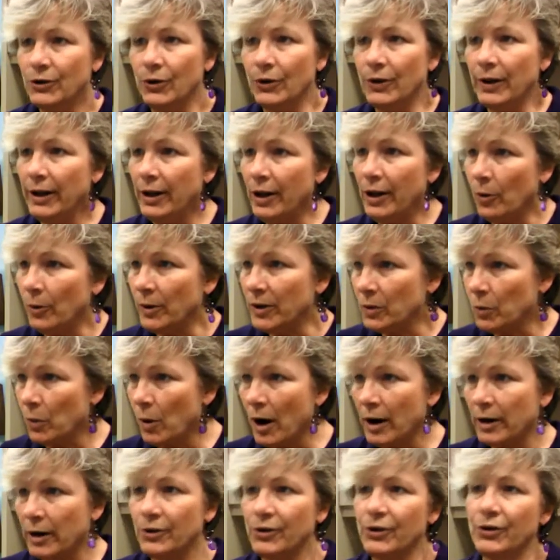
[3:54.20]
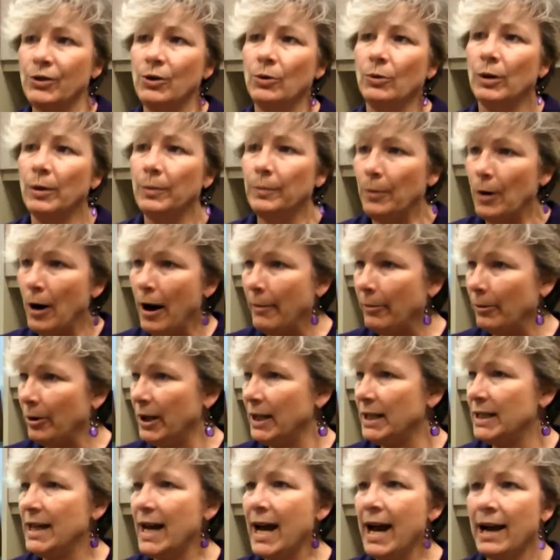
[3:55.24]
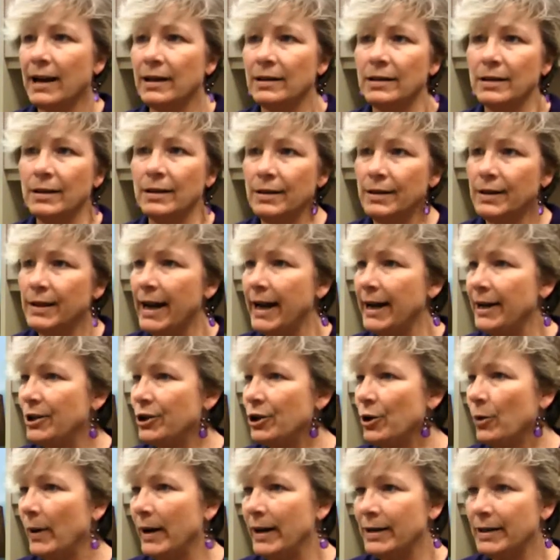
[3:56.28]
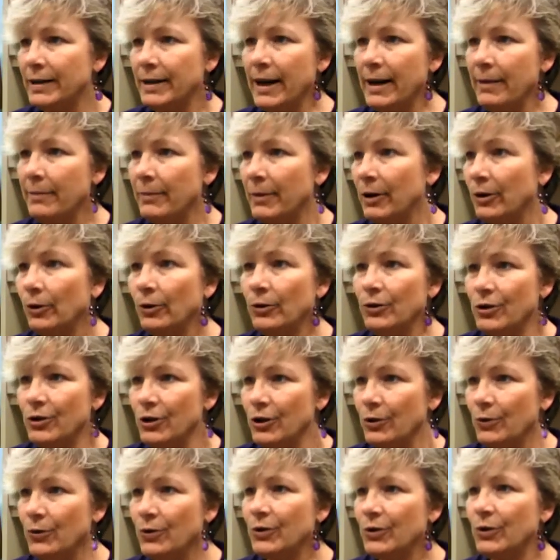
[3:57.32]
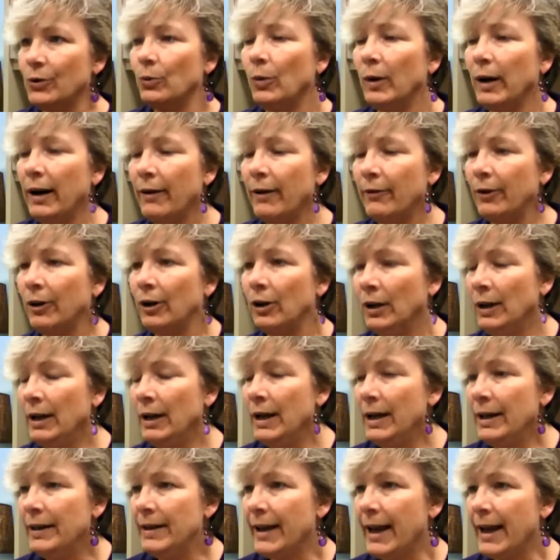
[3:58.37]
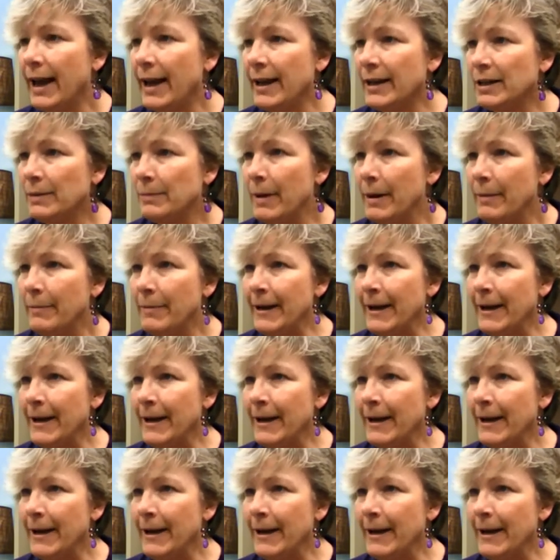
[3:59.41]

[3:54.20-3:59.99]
So they know it's water, sewer, property taxes, HOA statement, or dues, or whatever the case may